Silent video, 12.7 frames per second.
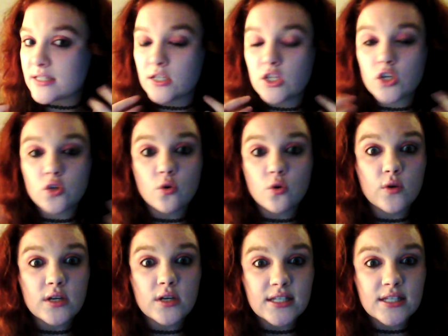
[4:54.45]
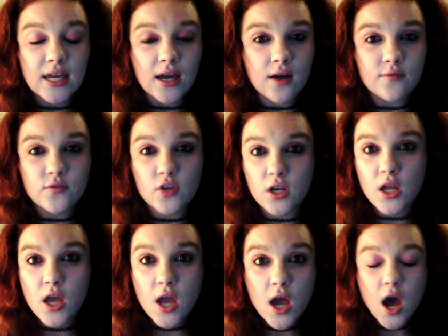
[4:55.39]
You can already see I've done
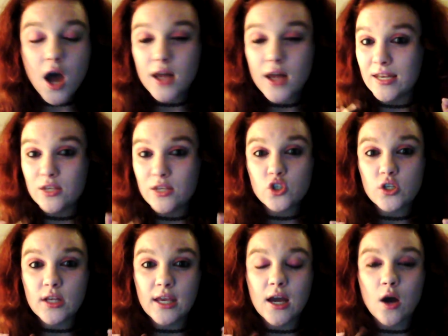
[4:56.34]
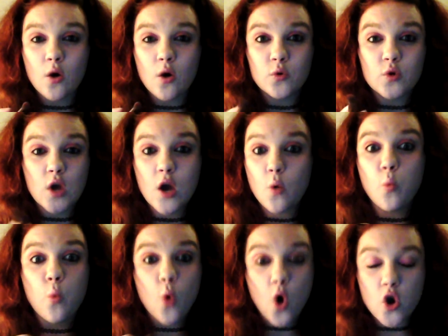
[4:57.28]
literally a
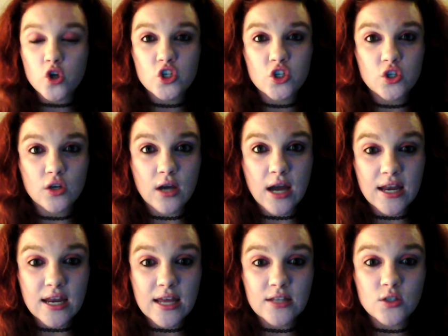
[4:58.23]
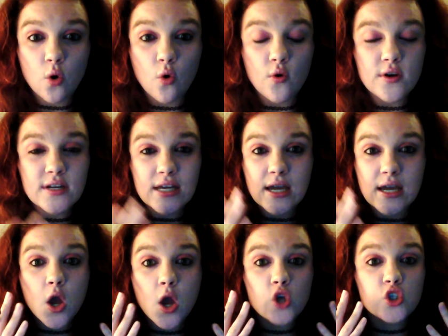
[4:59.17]
wash, and it's already
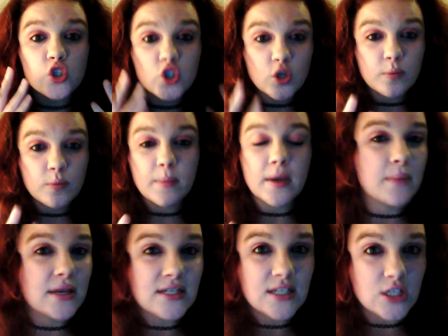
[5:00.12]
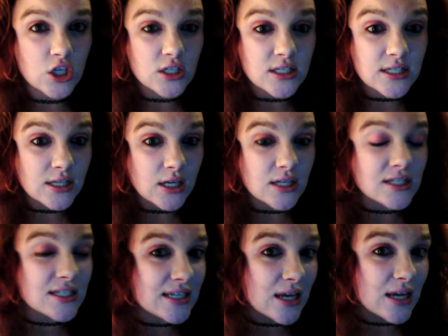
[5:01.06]
super pigmented. You can
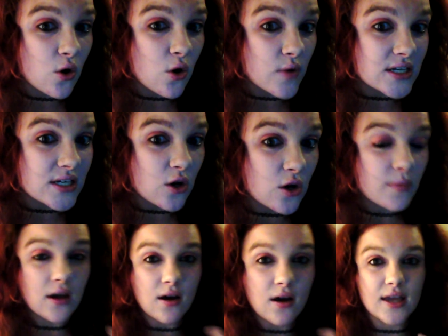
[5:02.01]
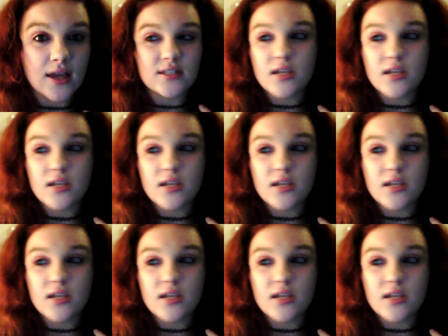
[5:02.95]
see it already on my eyes.